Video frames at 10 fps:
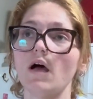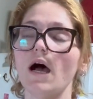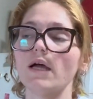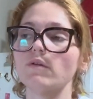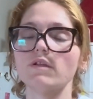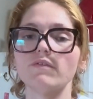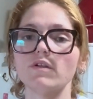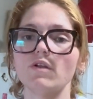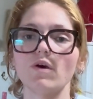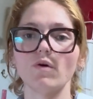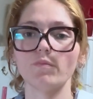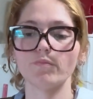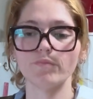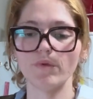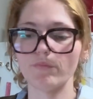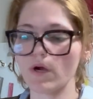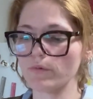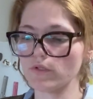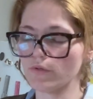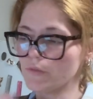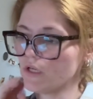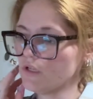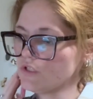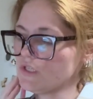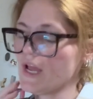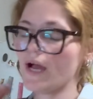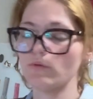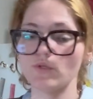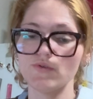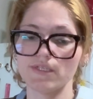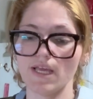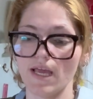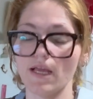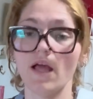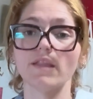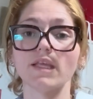I don't even know the proper terminology and how to say.